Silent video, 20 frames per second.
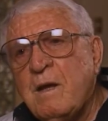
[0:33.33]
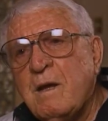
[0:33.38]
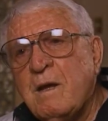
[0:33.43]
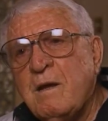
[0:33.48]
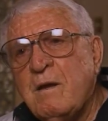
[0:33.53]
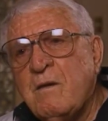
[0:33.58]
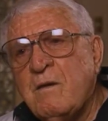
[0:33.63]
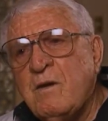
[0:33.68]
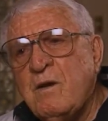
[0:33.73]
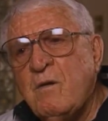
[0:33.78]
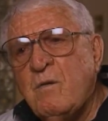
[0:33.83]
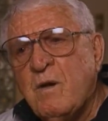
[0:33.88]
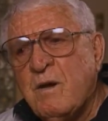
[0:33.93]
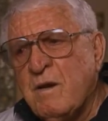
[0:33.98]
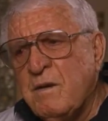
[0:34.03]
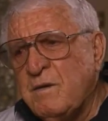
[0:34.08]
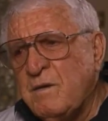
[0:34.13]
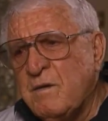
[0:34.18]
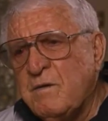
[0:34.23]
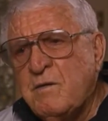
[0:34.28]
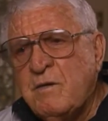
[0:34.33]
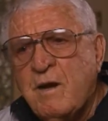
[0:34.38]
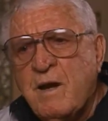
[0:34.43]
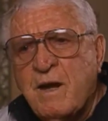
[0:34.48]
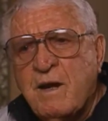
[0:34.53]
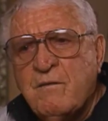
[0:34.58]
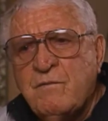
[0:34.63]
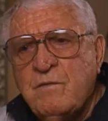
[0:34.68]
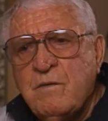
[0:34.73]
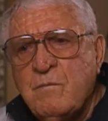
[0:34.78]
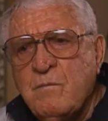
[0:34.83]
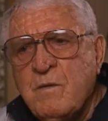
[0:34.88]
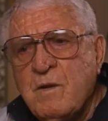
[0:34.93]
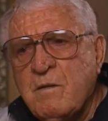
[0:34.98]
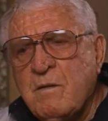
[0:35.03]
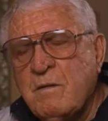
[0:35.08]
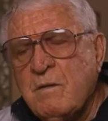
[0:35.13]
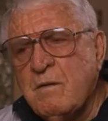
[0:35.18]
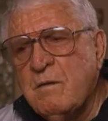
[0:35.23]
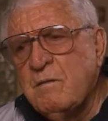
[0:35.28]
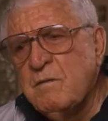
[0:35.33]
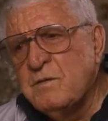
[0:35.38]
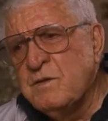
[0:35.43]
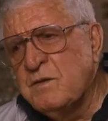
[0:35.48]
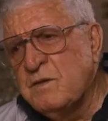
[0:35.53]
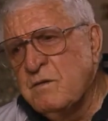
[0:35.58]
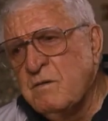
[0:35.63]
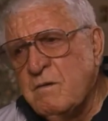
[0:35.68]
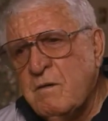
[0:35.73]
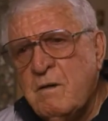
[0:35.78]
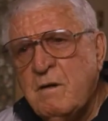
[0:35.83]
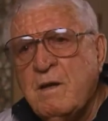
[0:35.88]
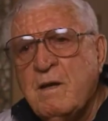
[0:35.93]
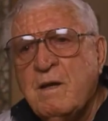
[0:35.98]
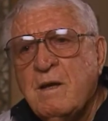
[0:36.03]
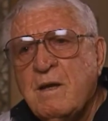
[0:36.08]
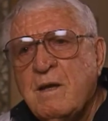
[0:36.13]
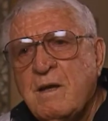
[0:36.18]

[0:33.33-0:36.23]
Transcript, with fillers: You know, you don't want to detract from the, the story.